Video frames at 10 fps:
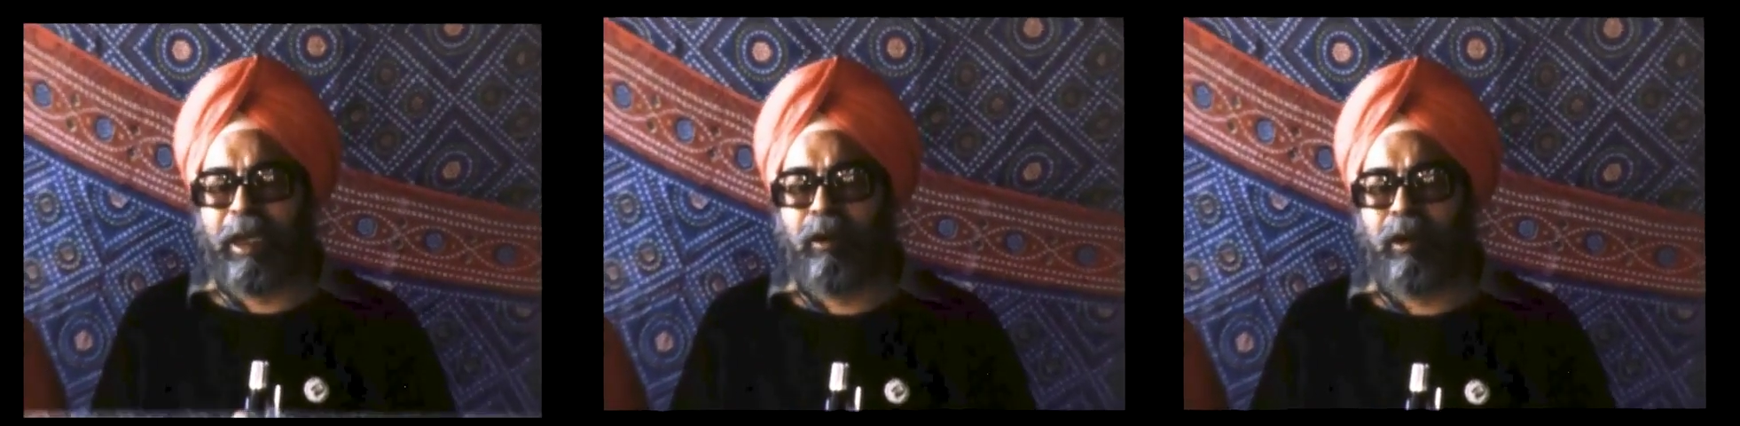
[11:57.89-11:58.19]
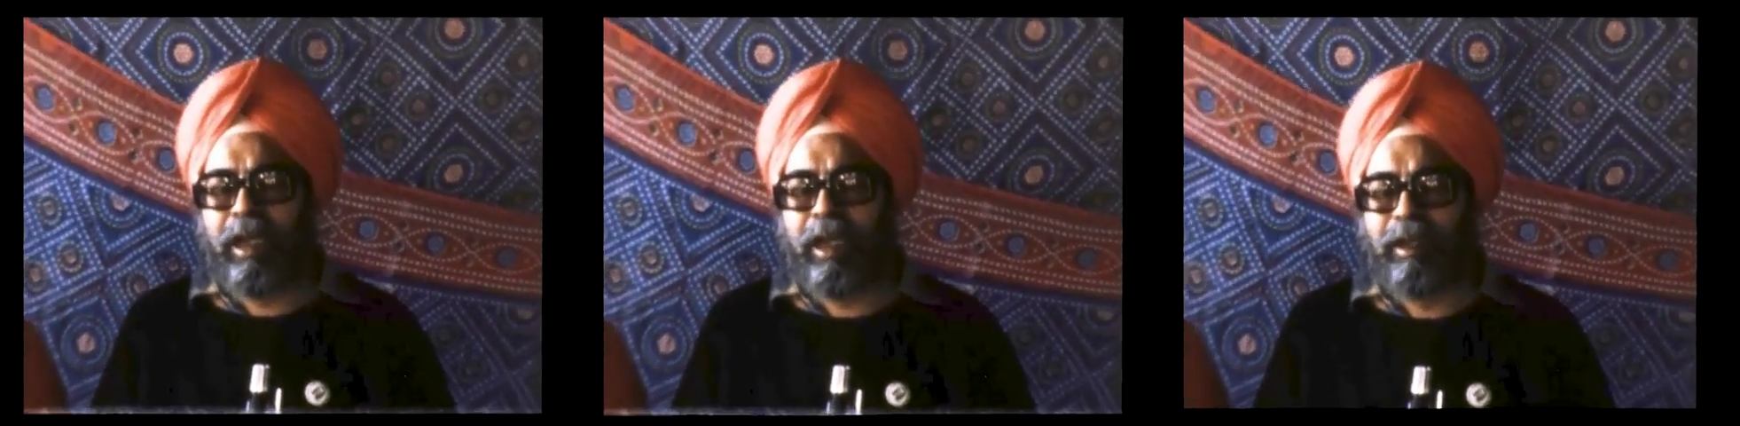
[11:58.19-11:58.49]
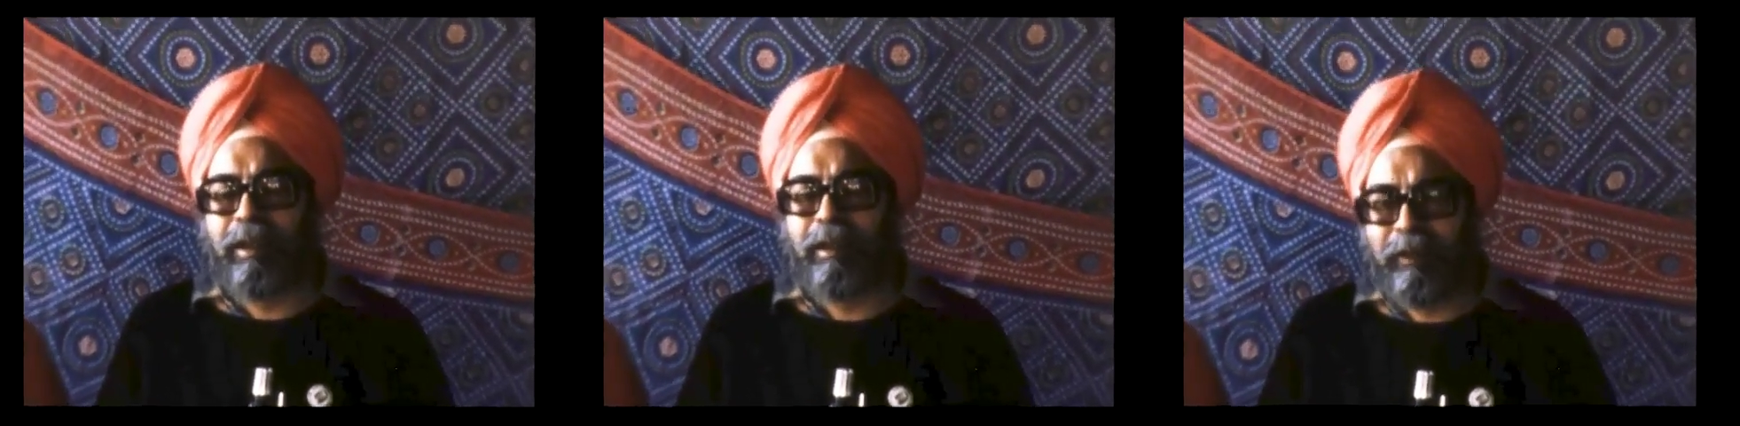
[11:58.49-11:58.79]
one
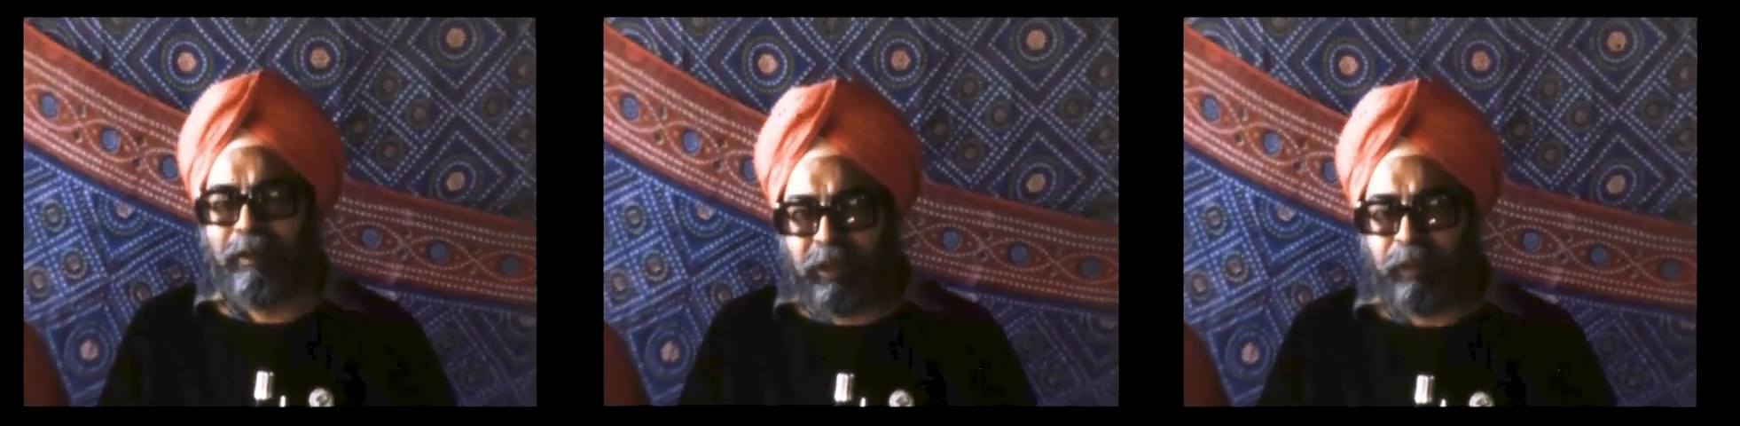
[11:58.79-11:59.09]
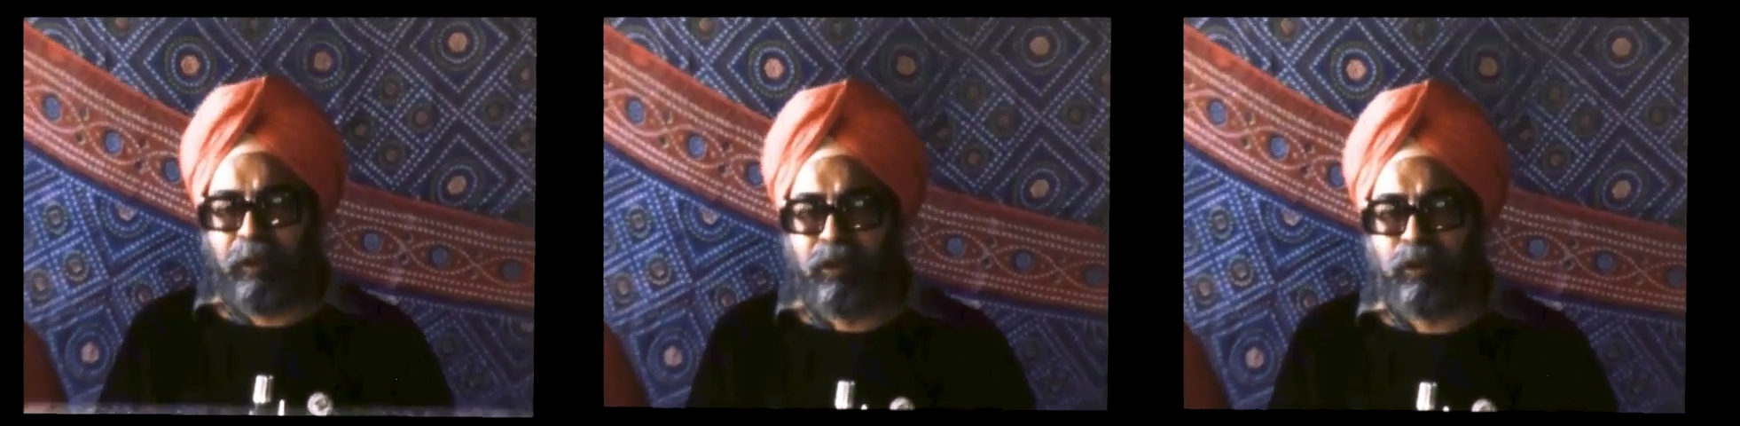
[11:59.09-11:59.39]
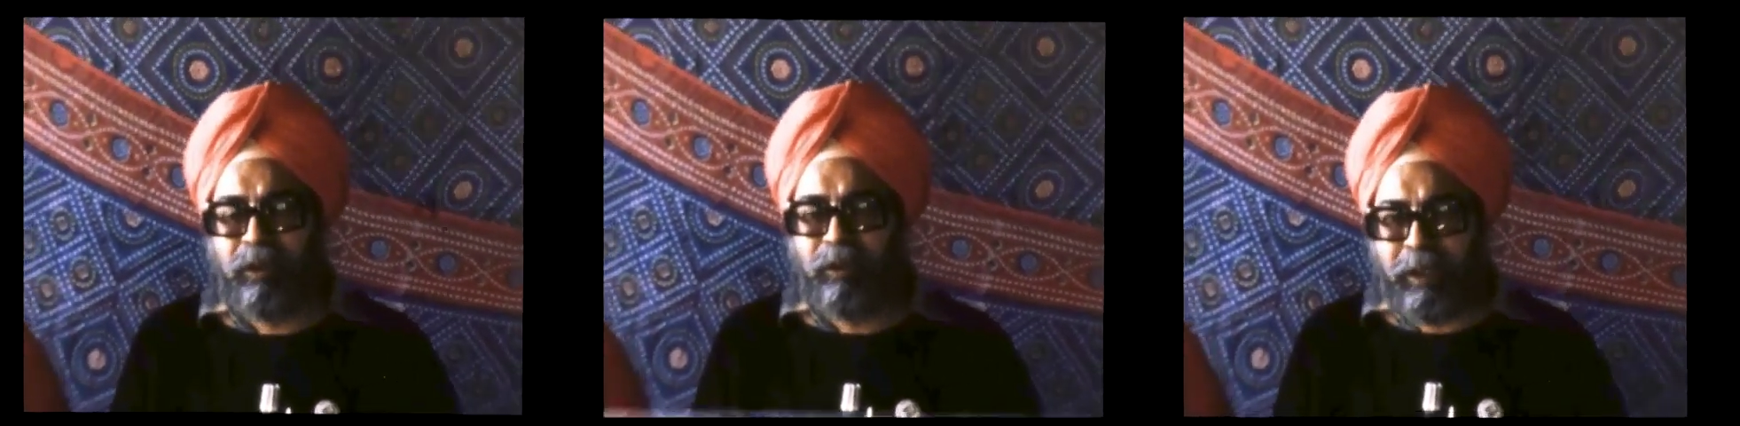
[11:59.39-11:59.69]
morning we were
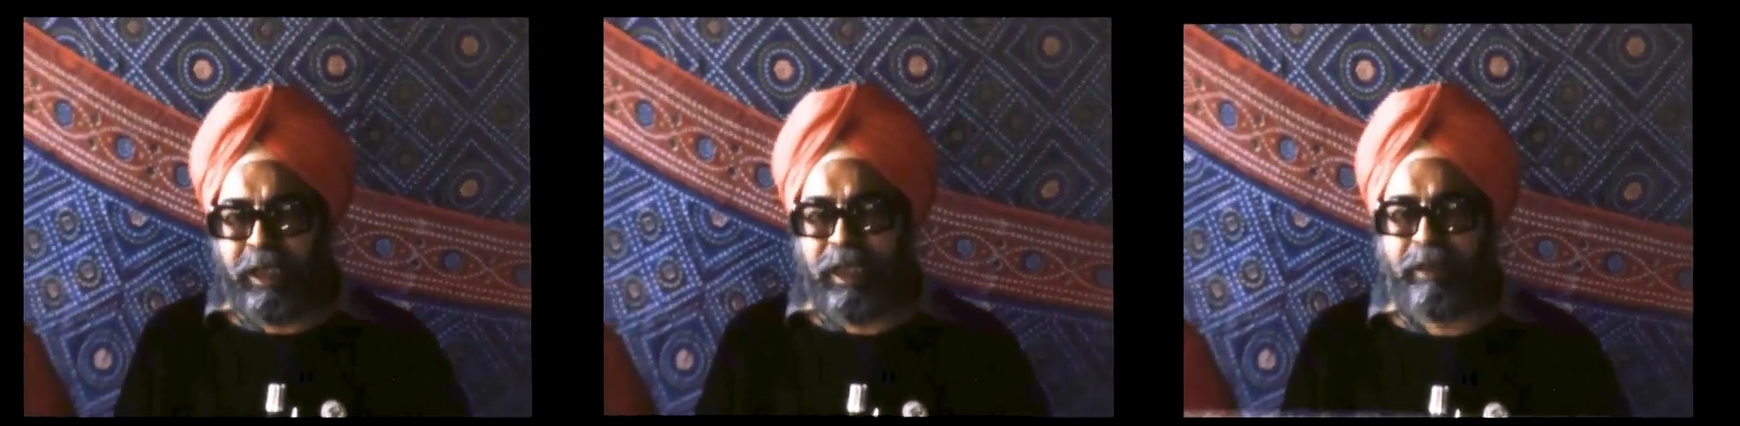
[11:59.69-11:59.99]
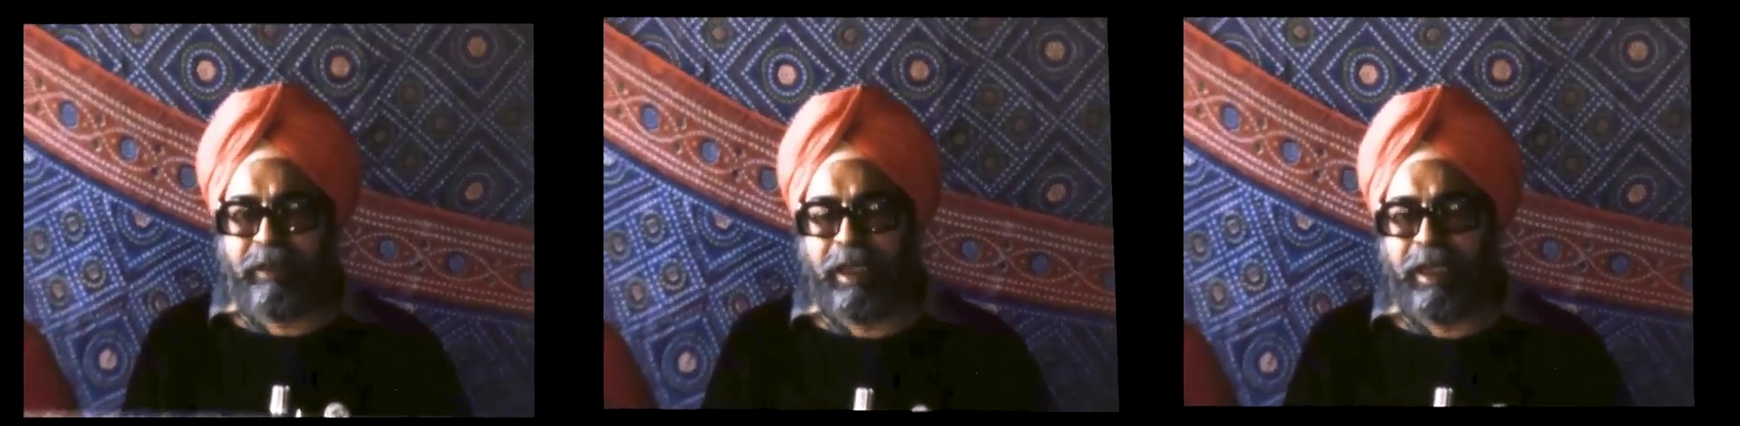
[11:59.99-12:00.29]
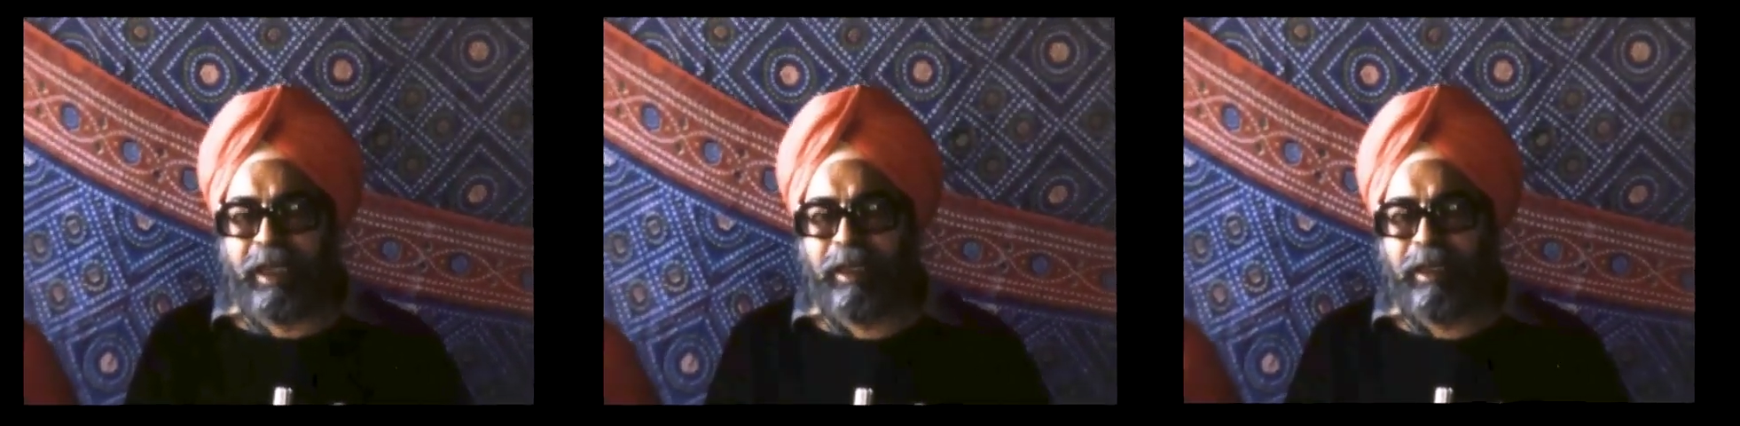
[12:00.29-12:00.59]
supposed to leave
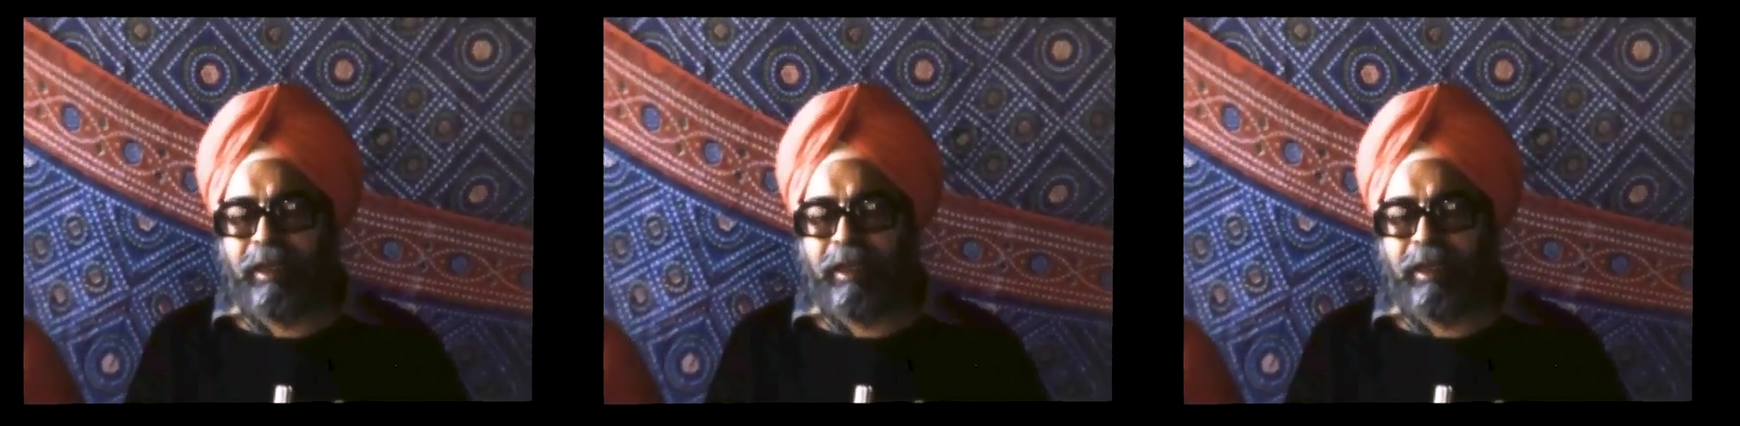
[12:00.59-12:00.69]
that day.